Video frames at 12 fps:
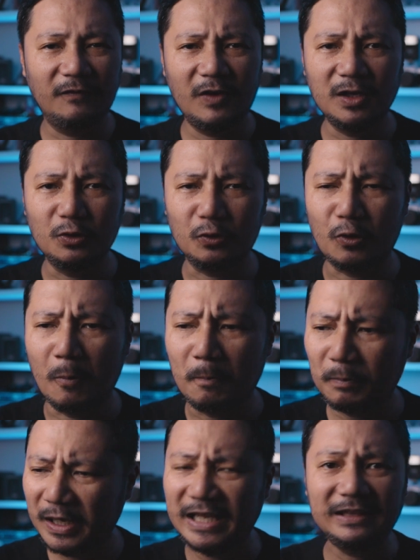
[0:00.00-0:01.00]
giving you
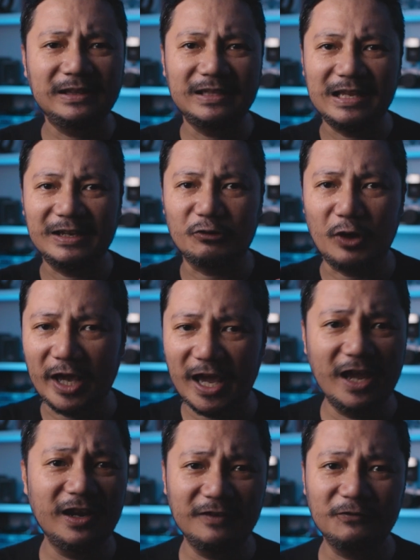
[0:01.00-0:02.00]
complete
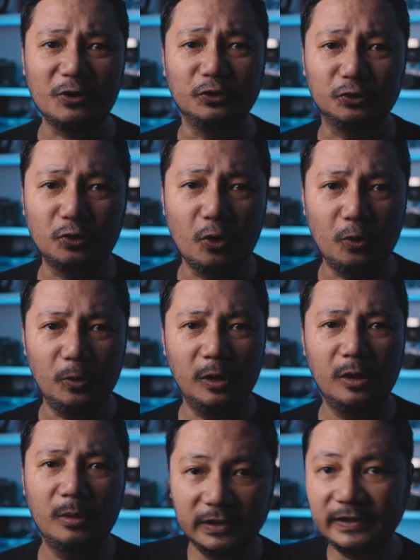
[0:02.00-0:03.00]
creative
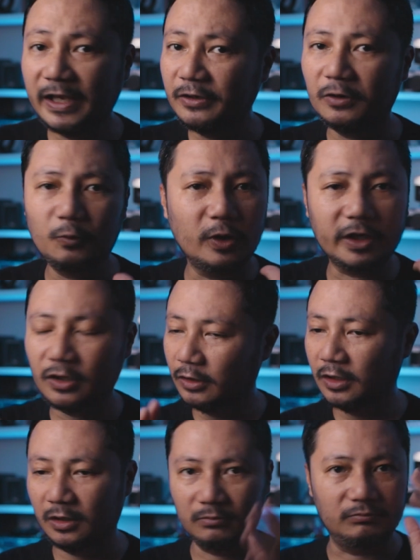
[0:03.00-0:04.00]
control. Let's say you're working
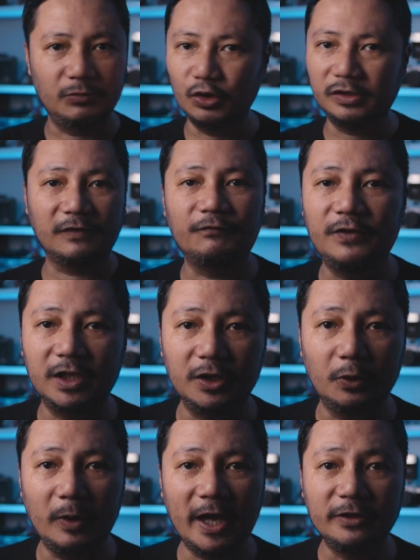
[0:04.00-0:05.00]
on a music
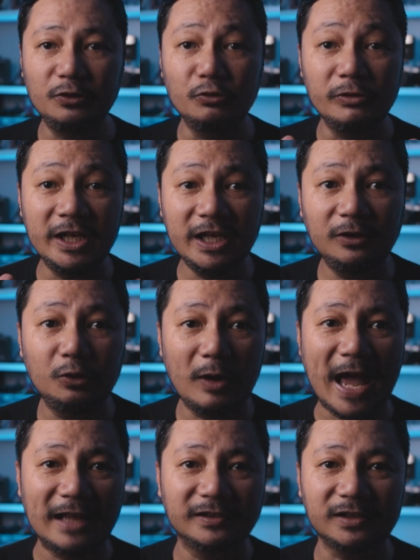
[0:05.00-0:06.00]
video and you need to
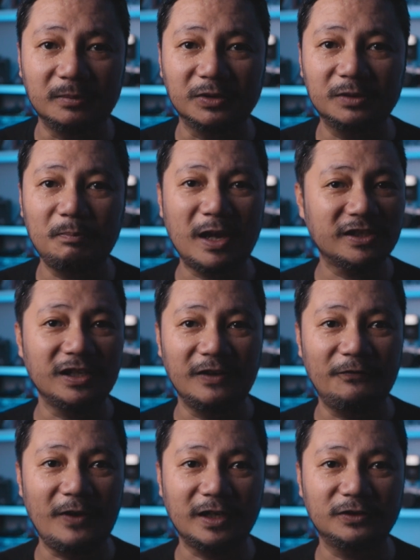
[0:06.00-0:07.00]
add some special
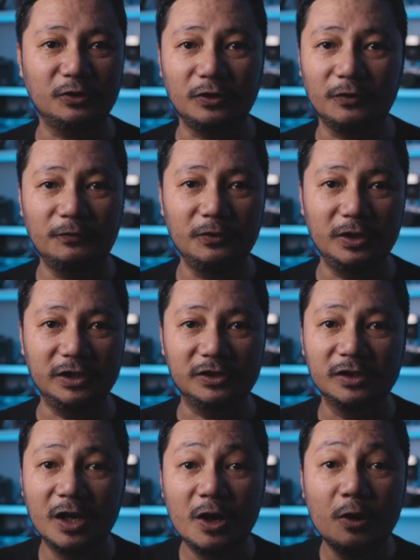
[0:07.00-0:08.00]
effects to your
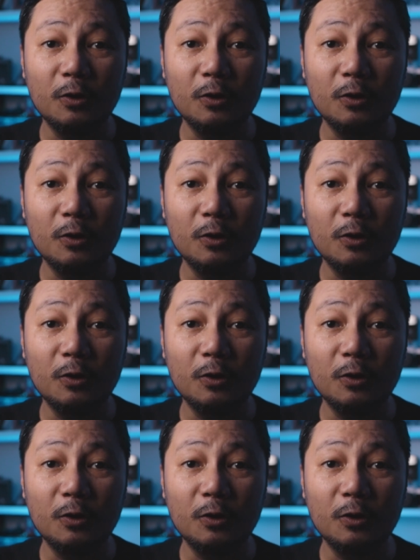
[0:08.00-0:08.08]
footage.